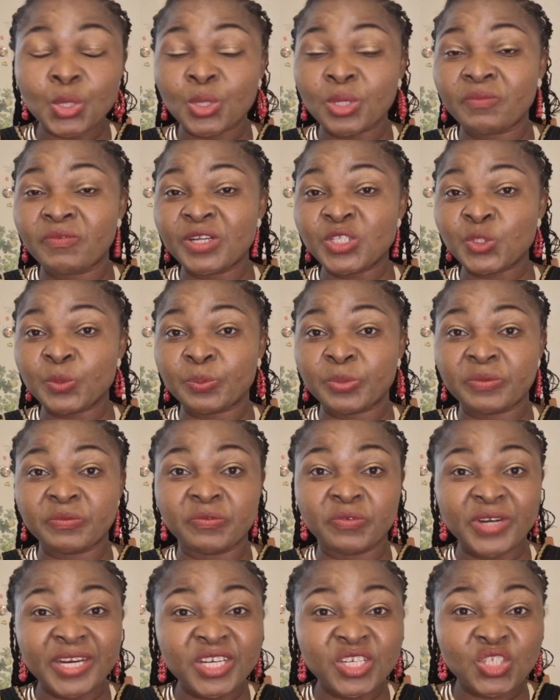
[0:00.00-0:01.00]
cover
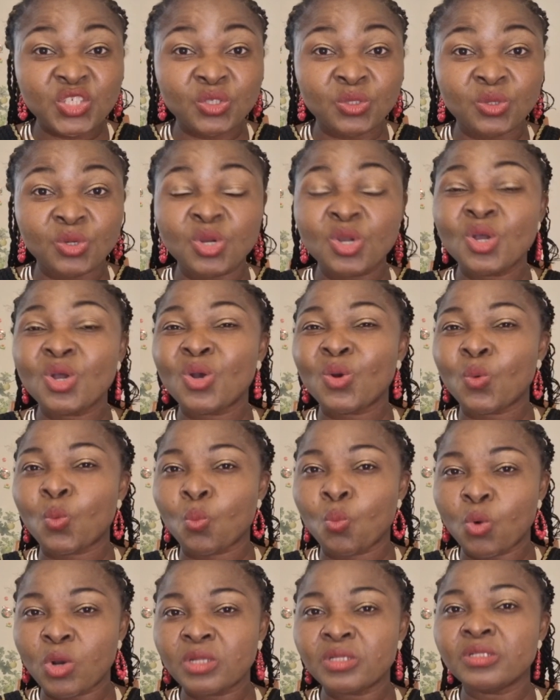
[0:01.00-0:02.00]
supervisor,
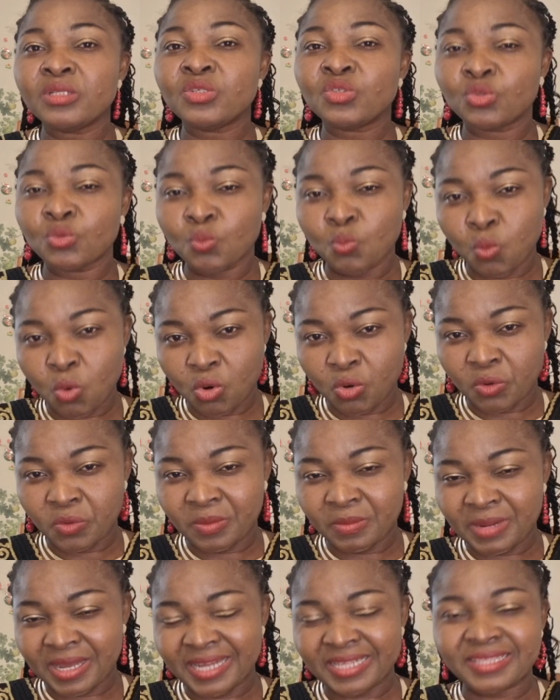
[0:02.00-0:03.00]

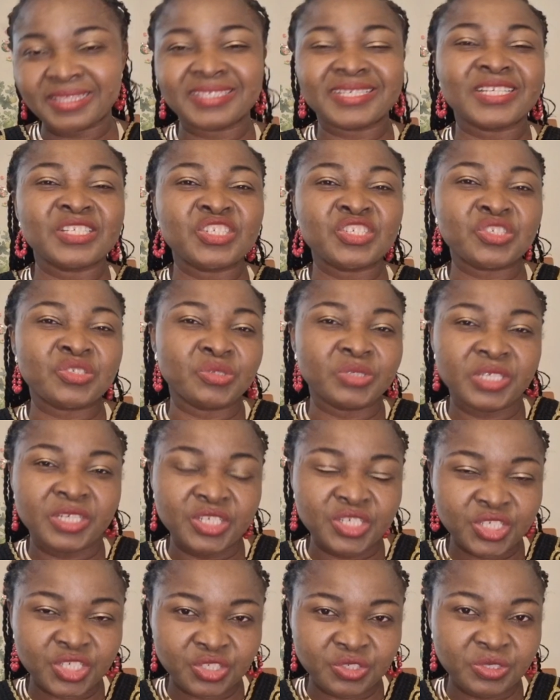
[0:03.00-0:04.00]
one-to-one attached to
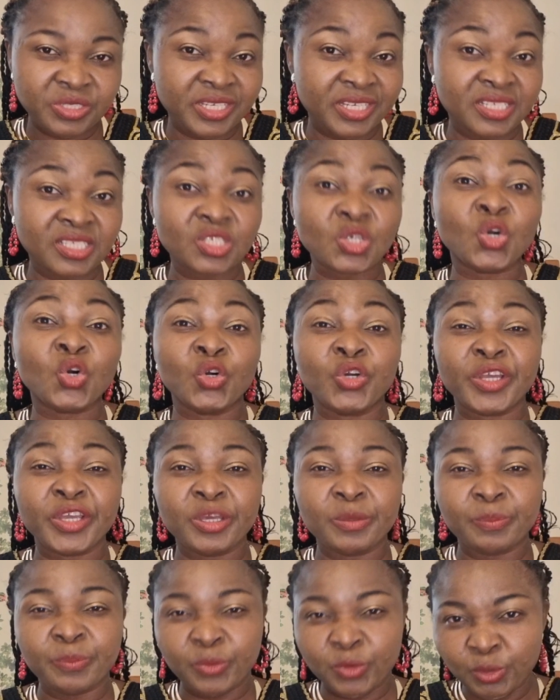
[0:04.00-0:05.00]
a student or
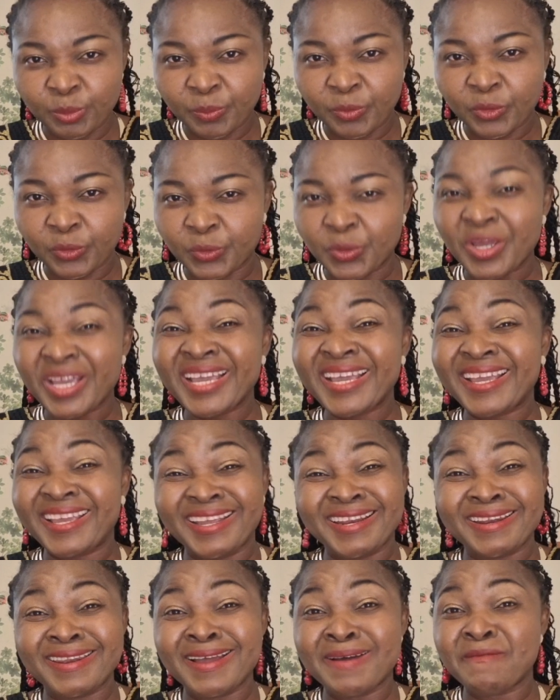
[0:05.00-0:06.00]
a pupil
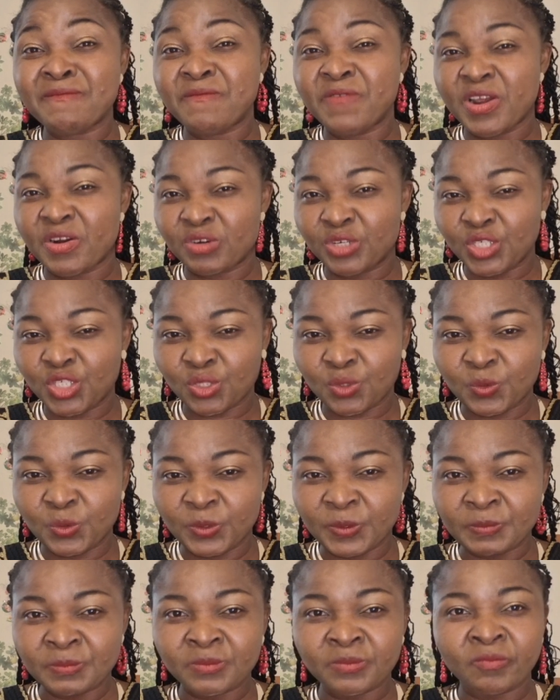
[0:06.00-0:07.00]
in that very
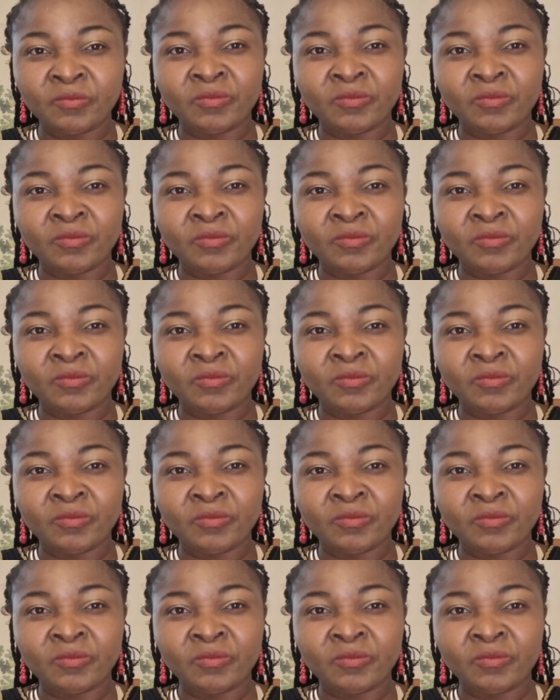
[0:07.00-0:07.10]
school.